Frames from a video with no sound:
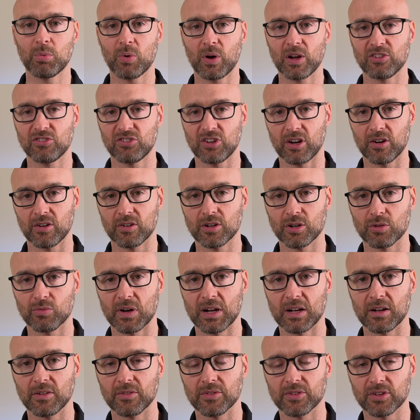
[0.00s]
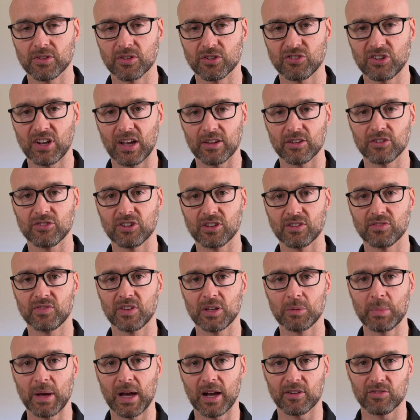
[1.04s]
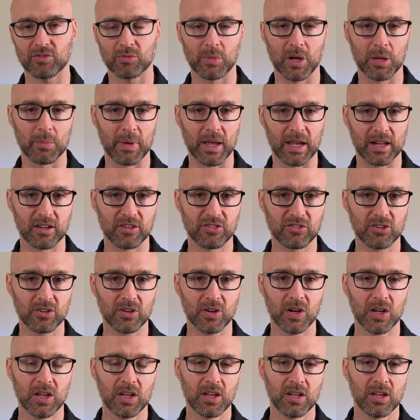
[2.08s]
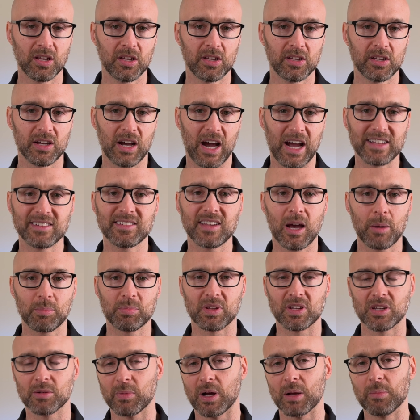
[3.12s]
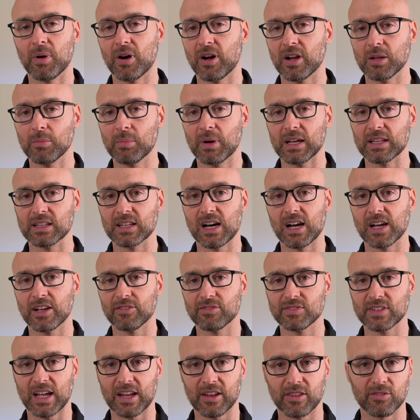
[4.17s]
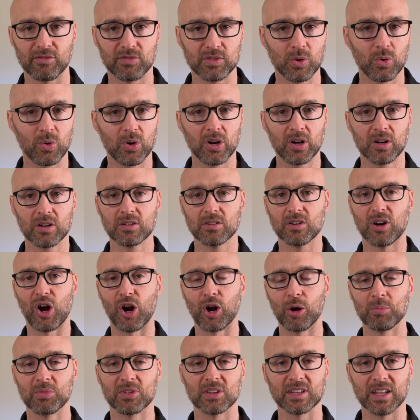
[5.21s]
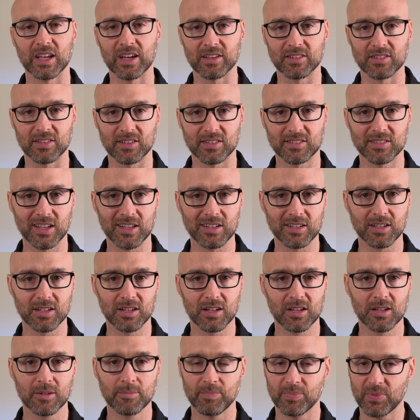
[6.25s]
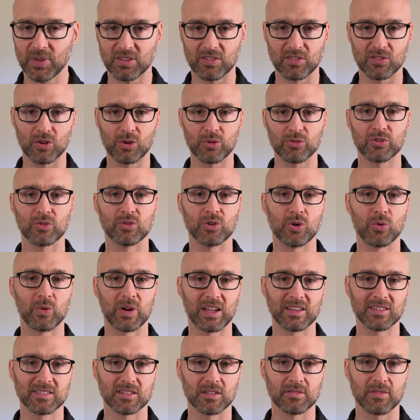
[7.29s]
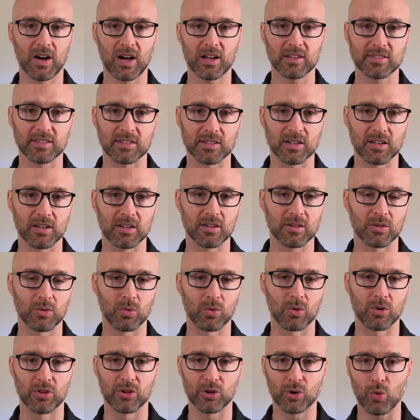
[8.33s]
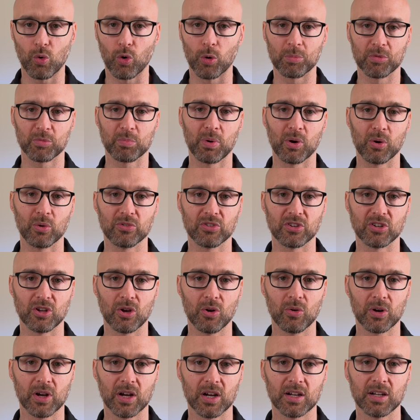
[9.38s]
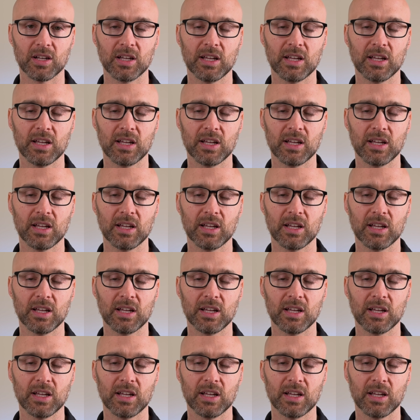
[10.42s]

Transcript: shared around challenging feedback from my manager, I tapped into my body by lying flat on the floor, arms and legs extended. This is also known as savasana or the corpse pose in yoga,